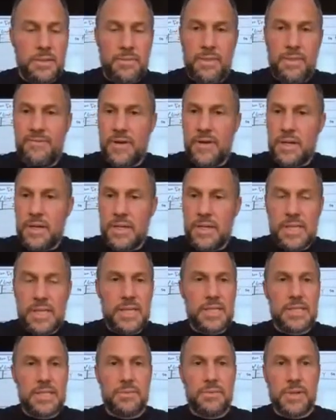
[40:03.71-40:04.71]
Very
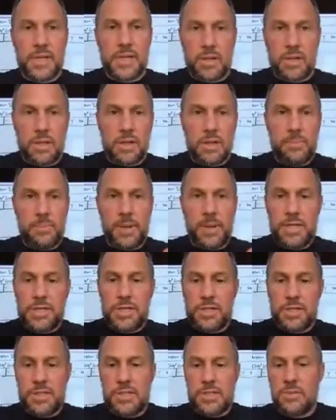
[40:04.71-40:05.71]
easy. We get all our
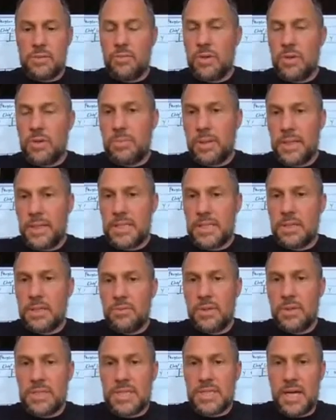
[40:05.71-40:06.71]
patients in one place at
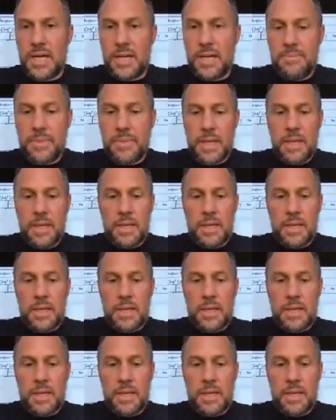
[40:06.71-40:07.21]
one time.